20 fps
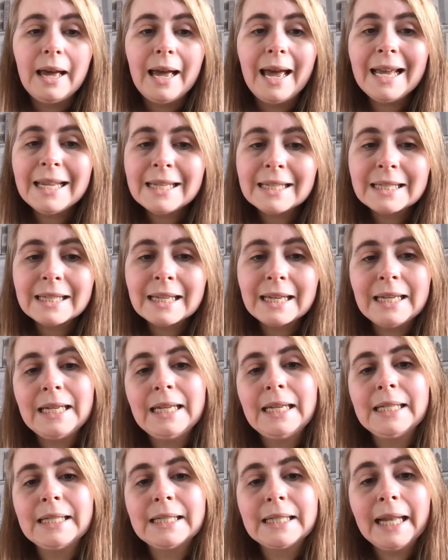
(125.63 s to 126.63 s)
S
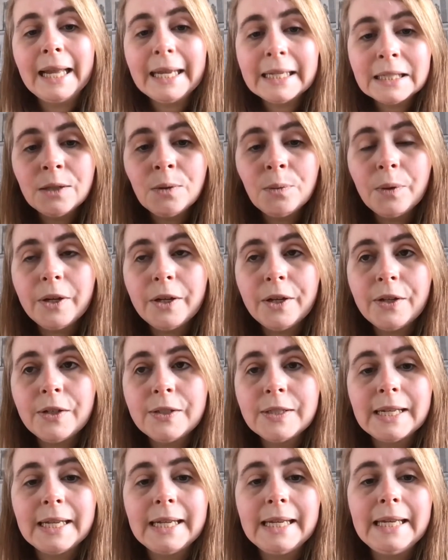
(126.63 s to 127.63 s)
is selecting the
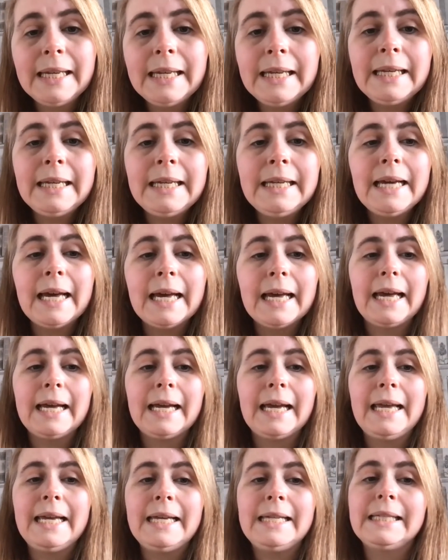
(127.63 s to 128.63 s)
word, E
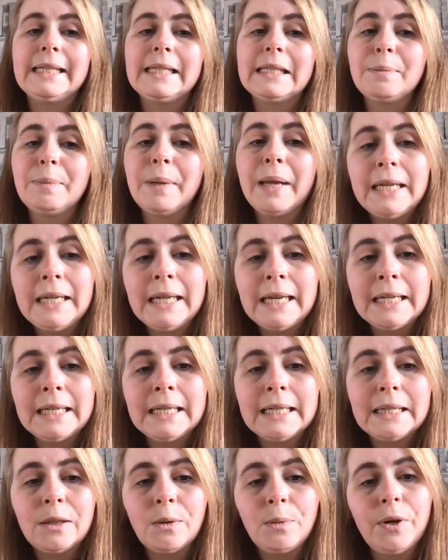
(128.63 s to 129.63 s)
is
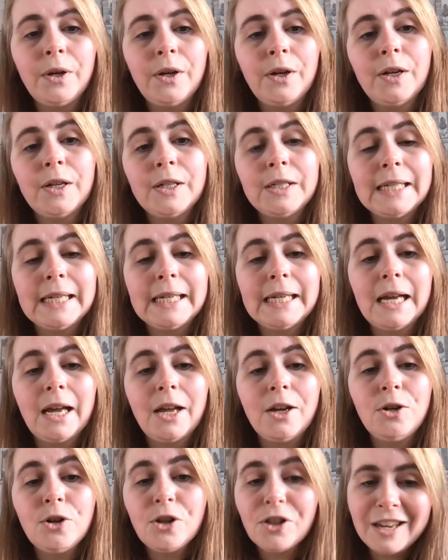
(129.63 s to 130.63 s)
explaining the word,
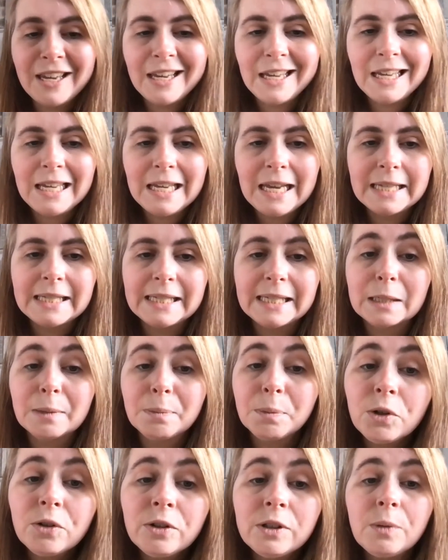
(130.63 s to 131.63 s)
another E is
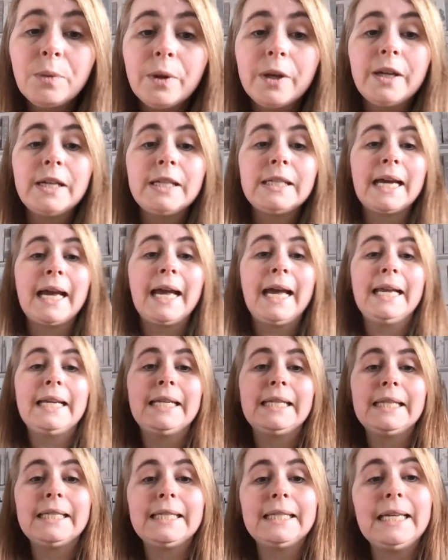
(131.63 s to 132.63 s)
exploring the word,
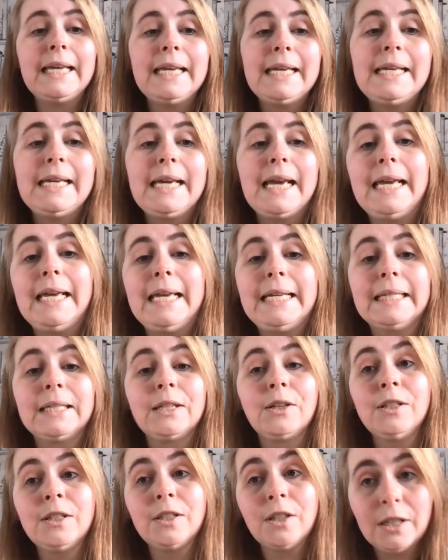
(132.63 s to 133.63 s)
and the C is
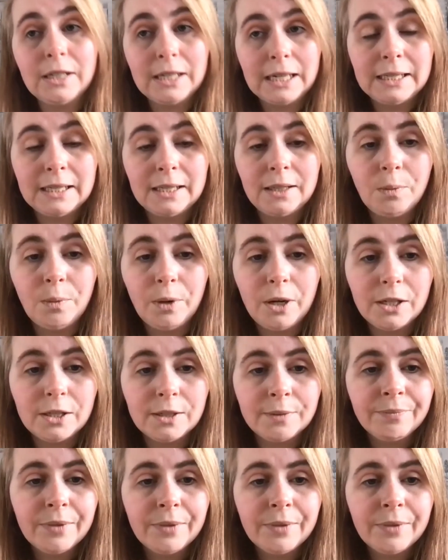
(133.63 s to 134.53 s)
consolidating the word.